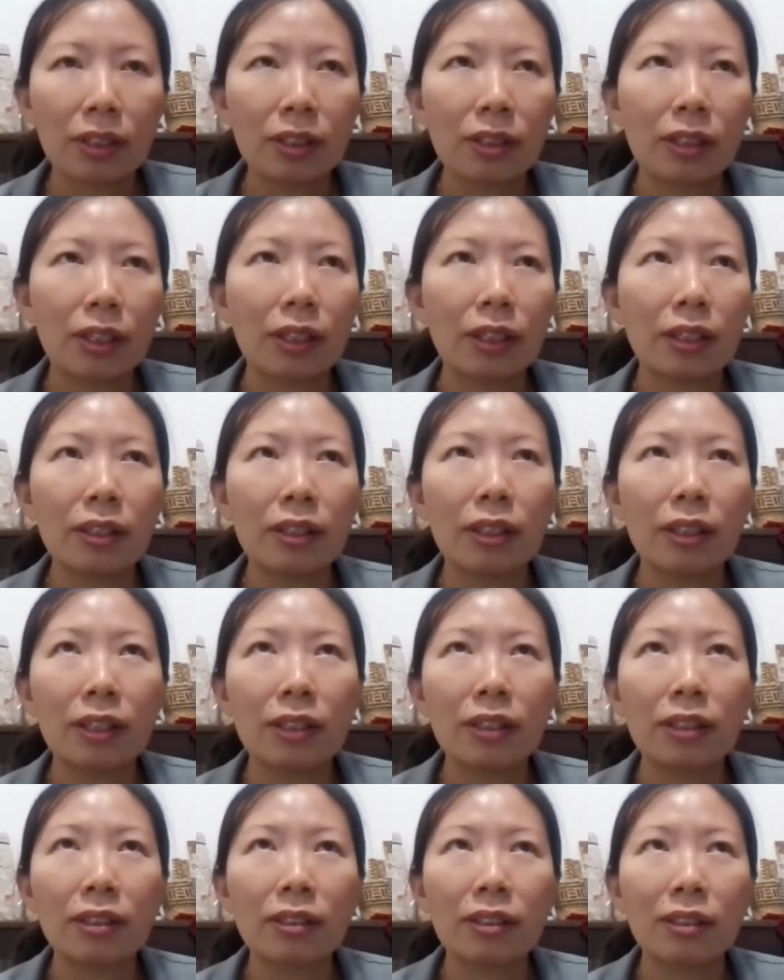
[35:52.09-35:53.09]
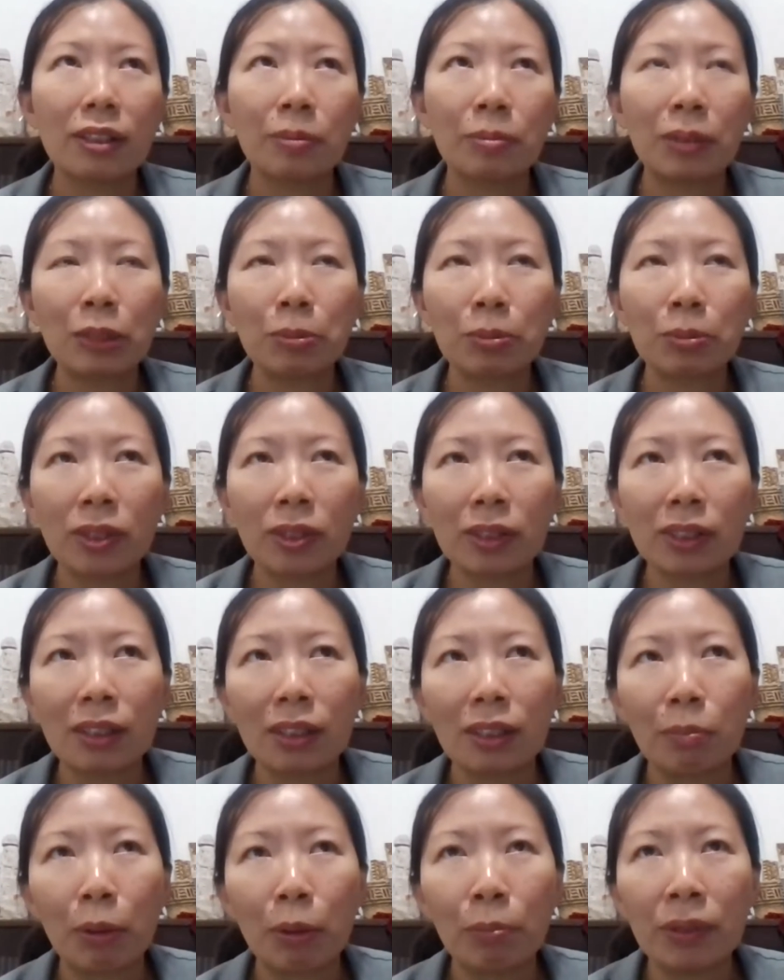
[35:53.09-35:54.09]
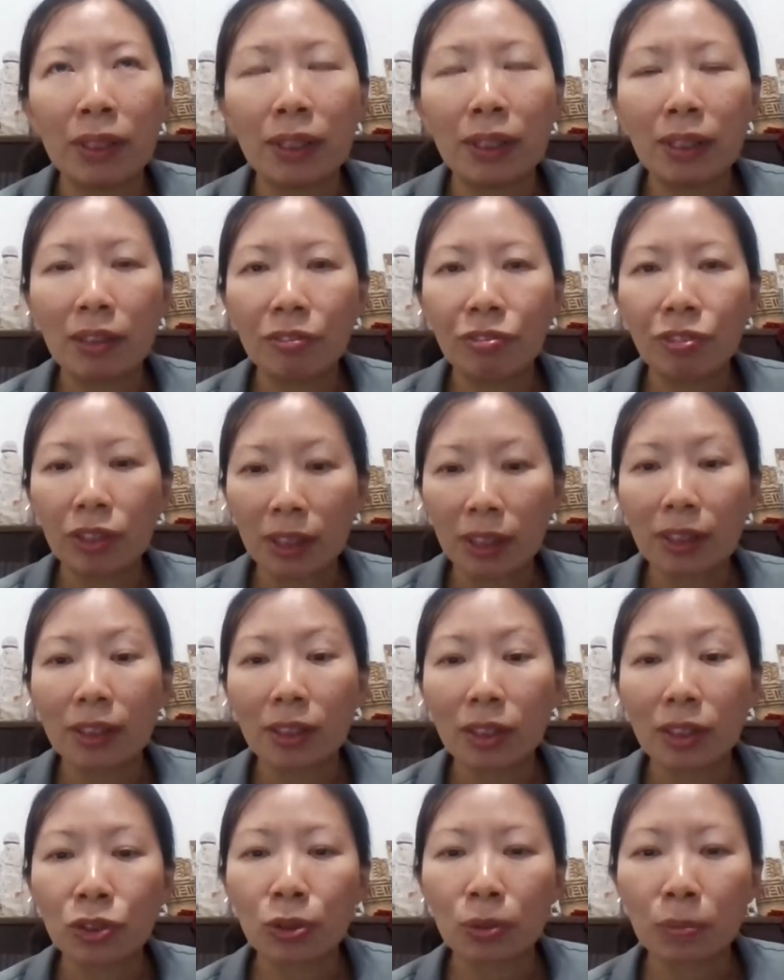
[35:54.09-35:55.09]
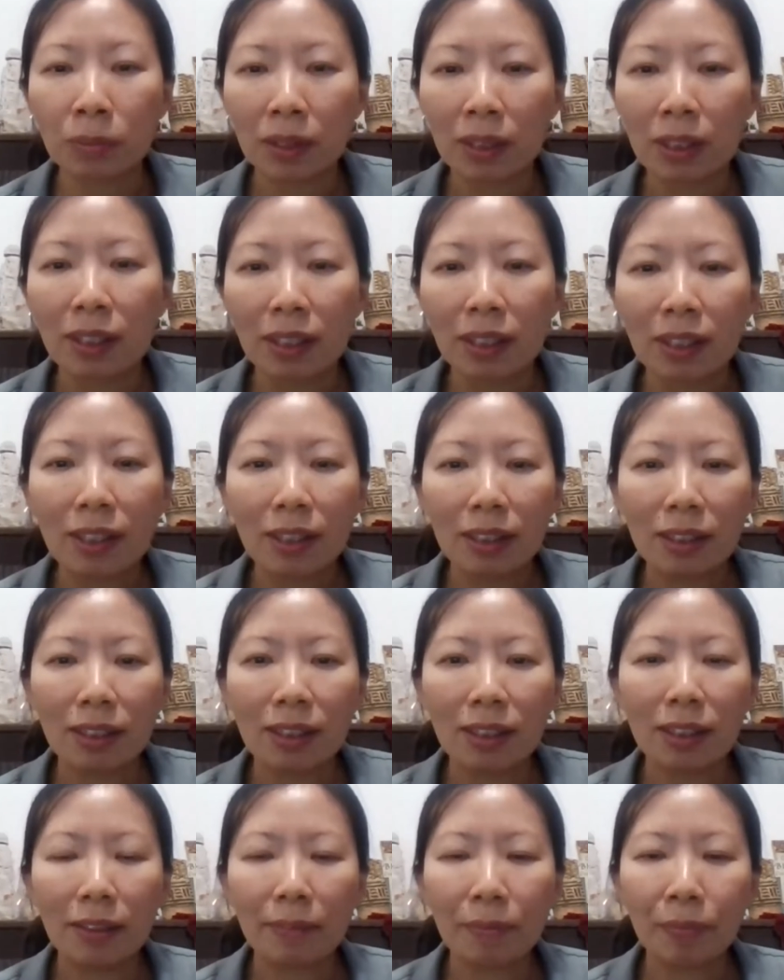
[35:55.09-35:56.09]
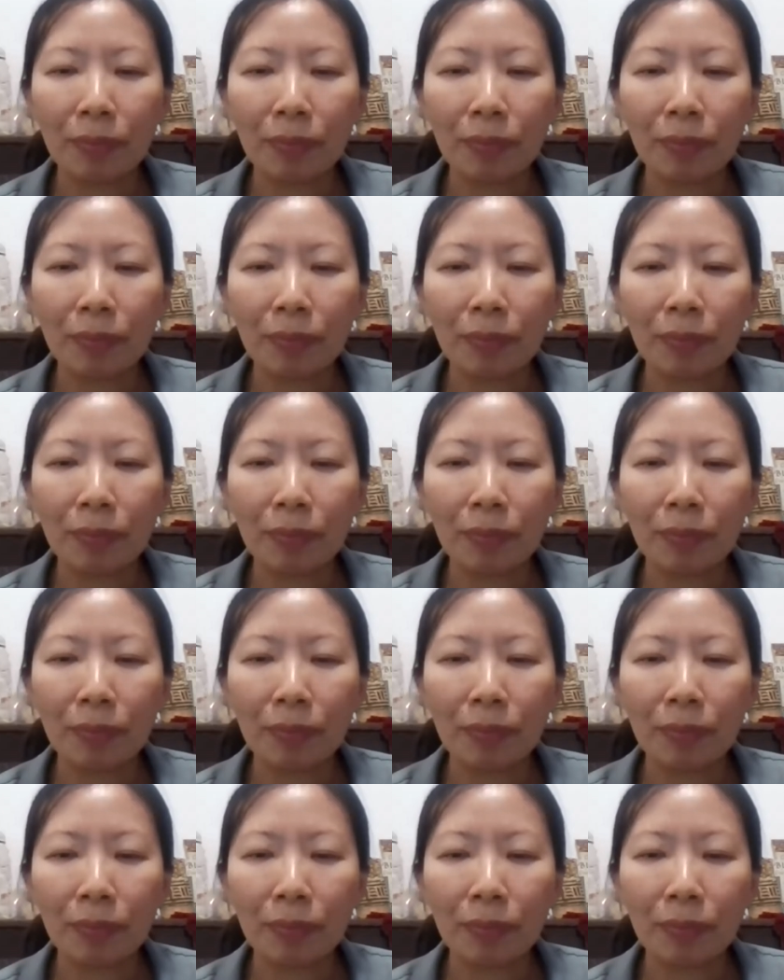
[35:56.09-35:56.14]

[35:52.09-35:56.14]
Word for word: Yeah, and uh, it's, that's because uh, people eat it for turtle soup. Mm. Yeah.